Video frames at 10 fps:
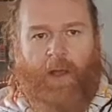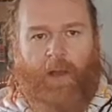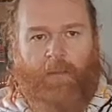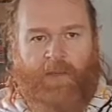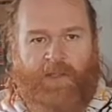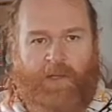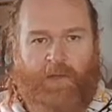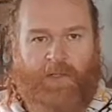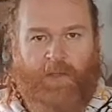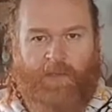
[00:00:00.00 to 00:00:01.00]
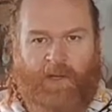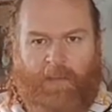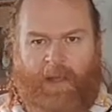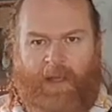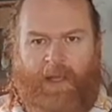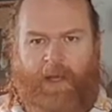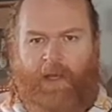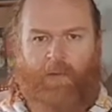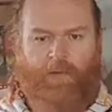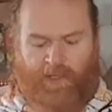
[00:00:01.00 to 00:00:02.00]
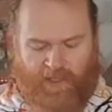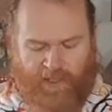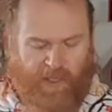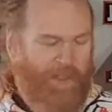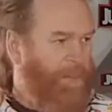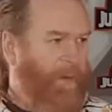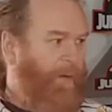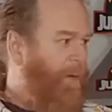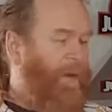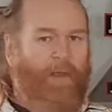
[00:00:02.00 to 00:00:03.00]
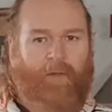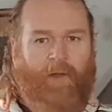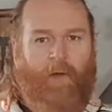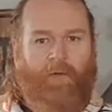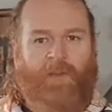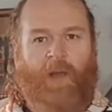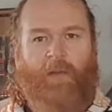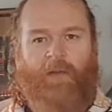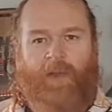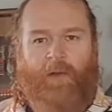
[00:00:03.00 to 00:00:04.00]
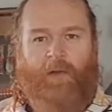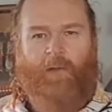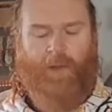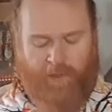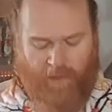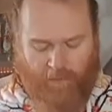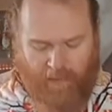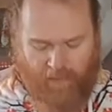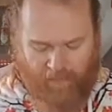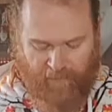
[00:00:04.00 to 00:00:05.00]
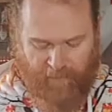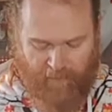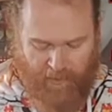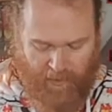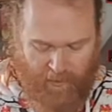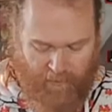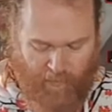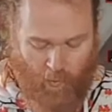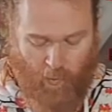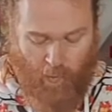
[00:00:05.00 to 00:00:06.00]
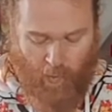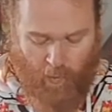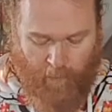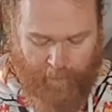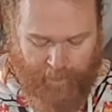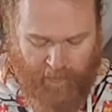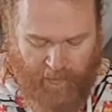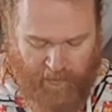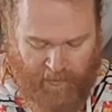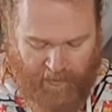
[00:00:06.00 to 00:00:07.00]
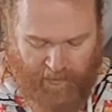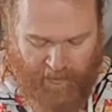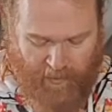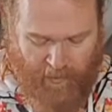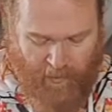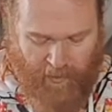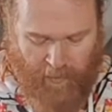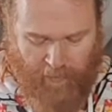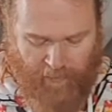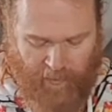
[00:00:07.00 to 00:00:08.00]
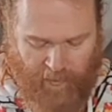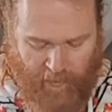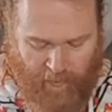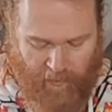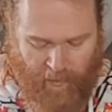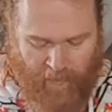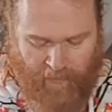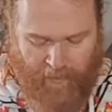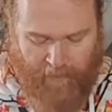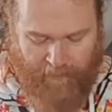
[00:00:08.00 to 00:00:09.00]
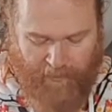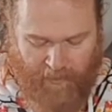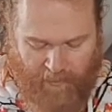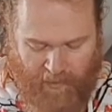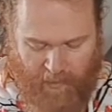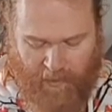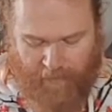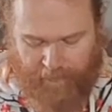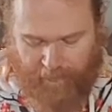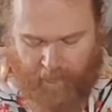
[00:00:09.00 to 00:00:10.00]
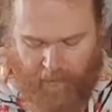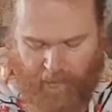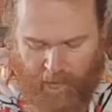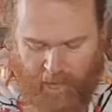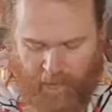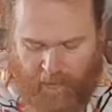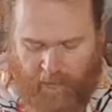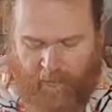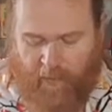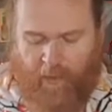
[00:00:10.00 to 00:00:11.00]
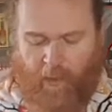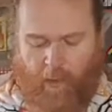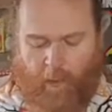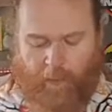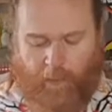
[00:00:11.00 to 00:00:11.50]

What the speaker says: miso soups in a packet in little sachets, but you can have a whole tub of it and it'll last you a month, you know, or more, depending on how often you're having it. But anyway, let's have a go.